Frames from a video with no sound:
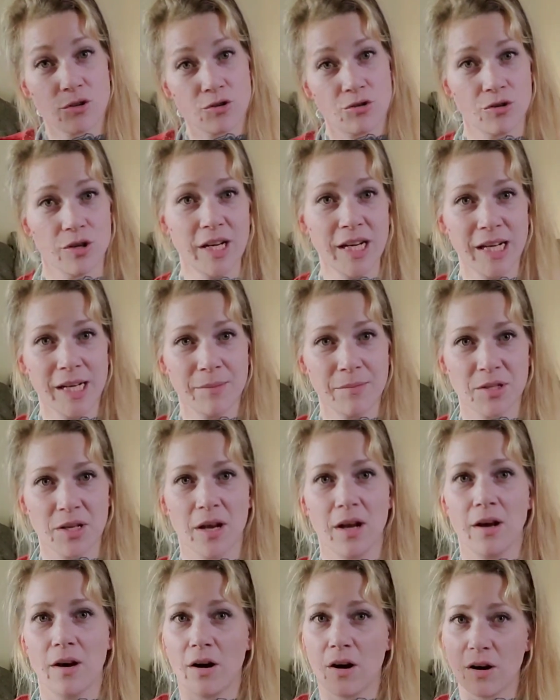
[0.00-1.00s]
dreams
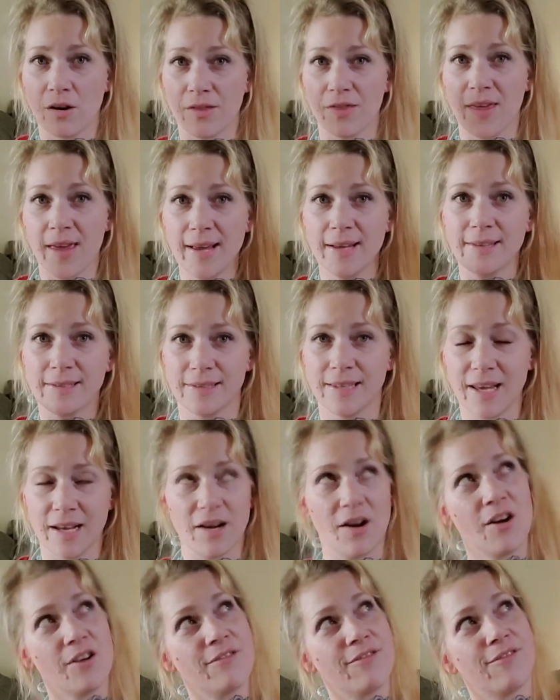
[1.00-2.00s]
are things
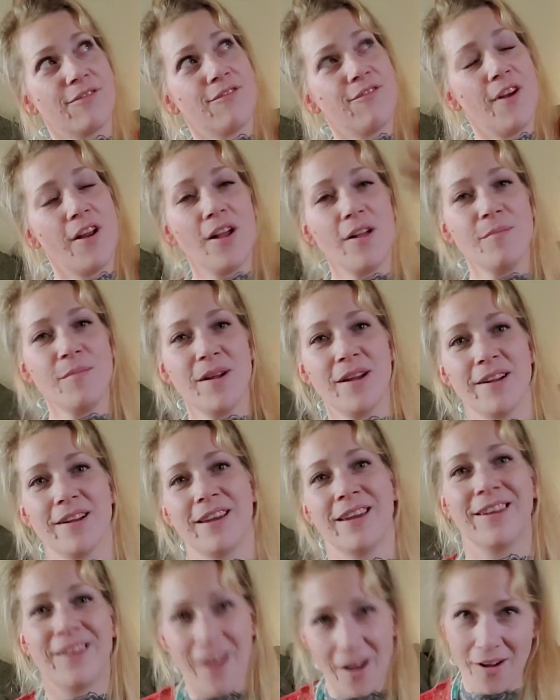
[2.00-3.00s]
that are from
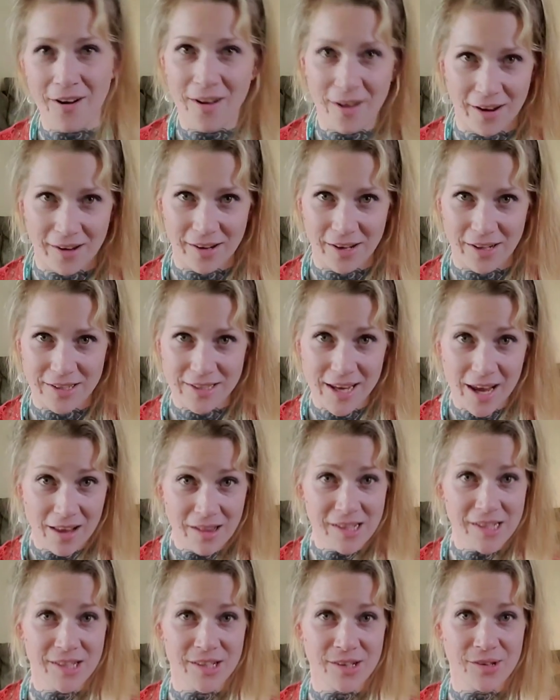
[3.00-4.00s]
God and
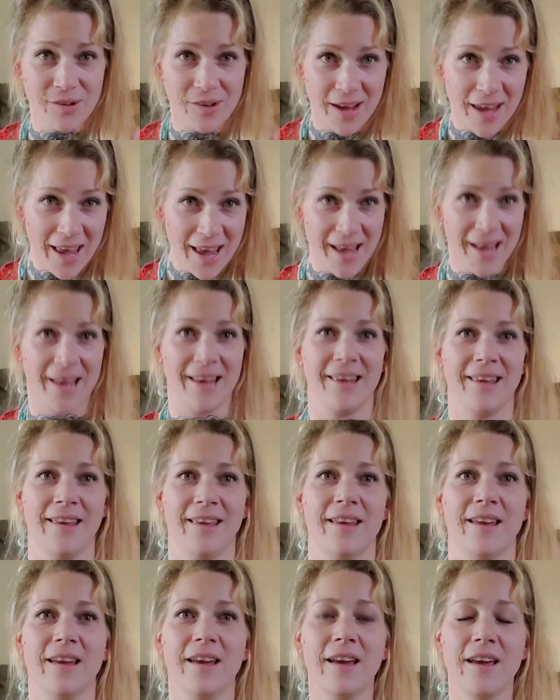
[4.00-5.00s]
telling you, hey,
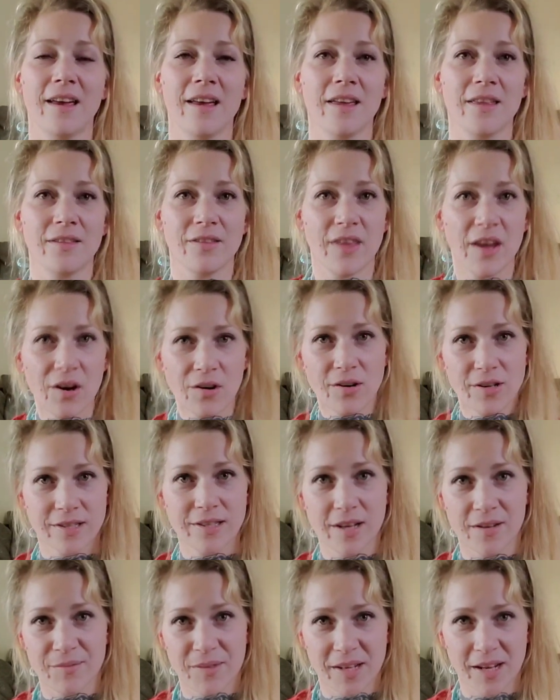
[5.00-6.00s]
there is
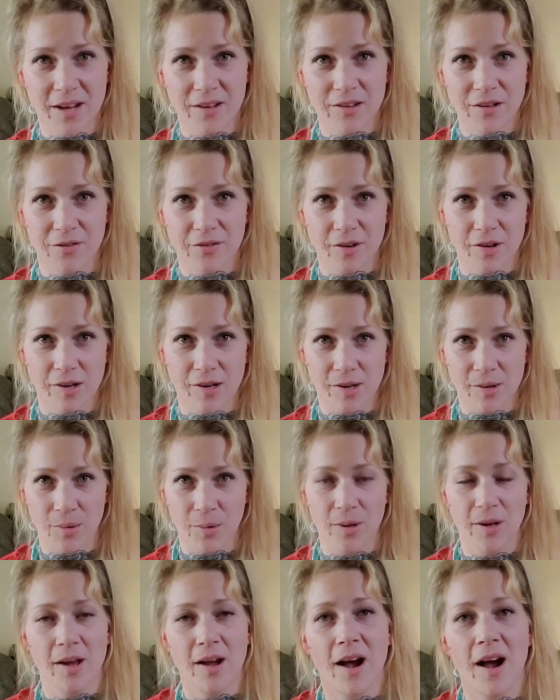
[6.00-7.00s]
something out there for you.
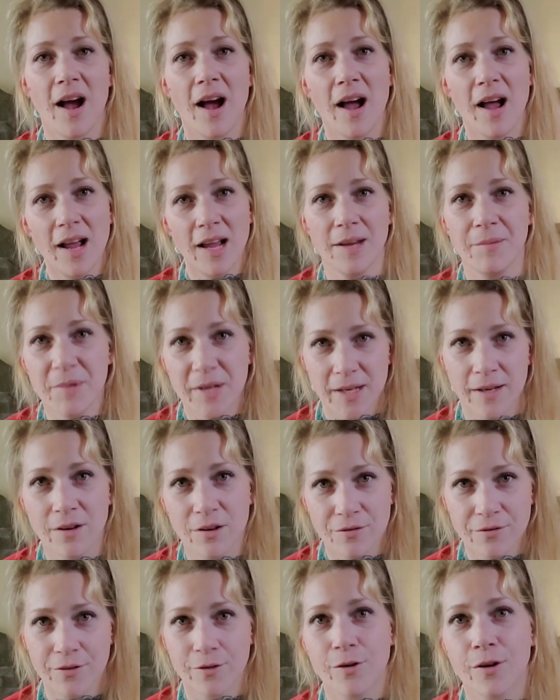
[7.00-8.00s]
I am here
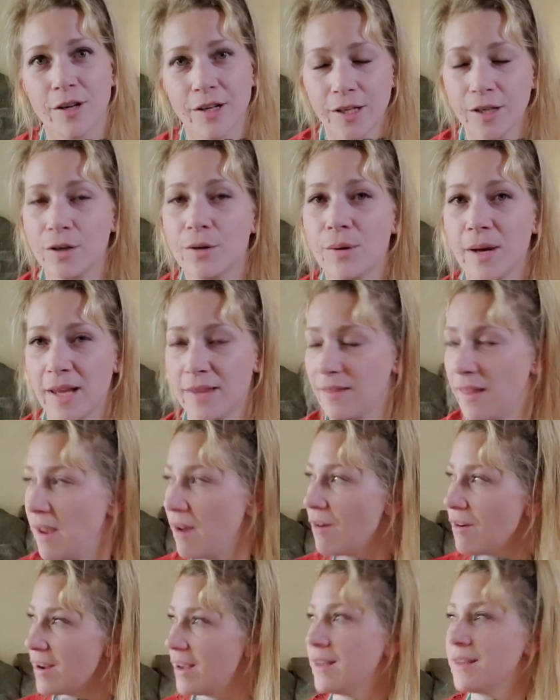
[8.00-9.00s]
for you, and
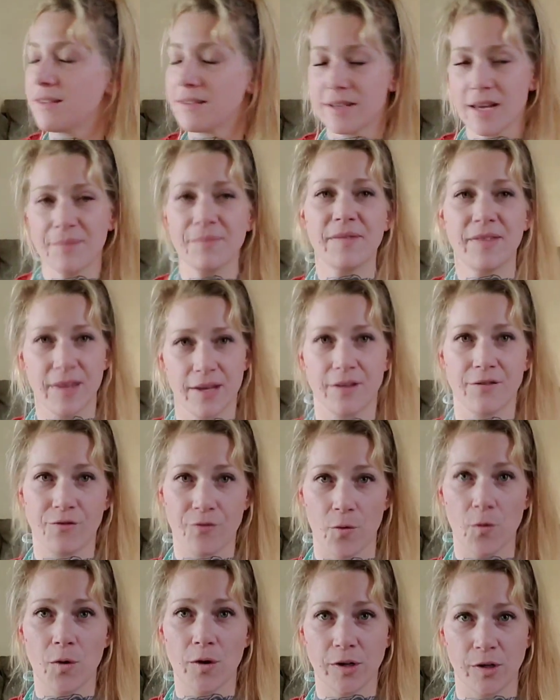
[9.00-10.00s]
there is something
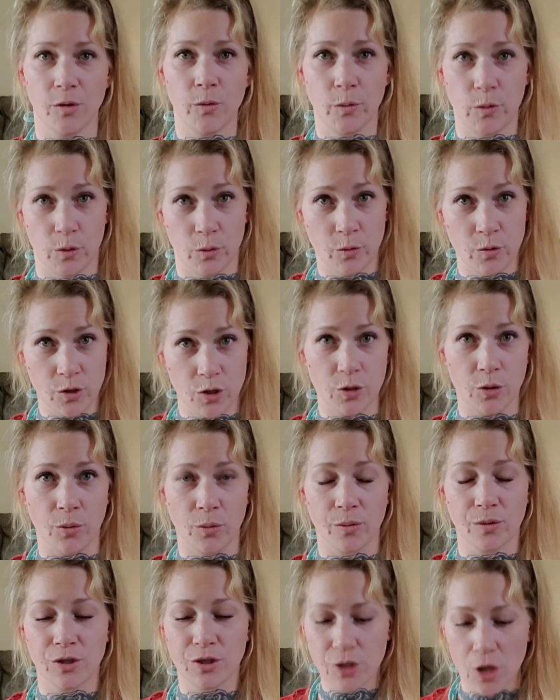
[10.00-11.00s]
for you to
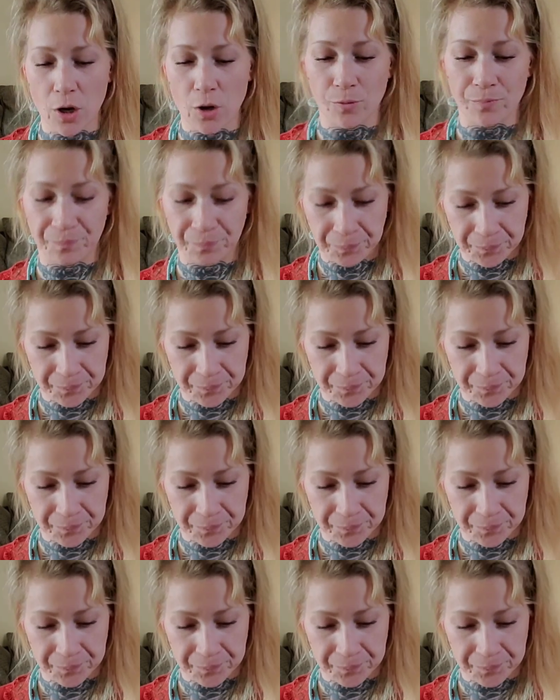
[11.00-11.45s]
do. So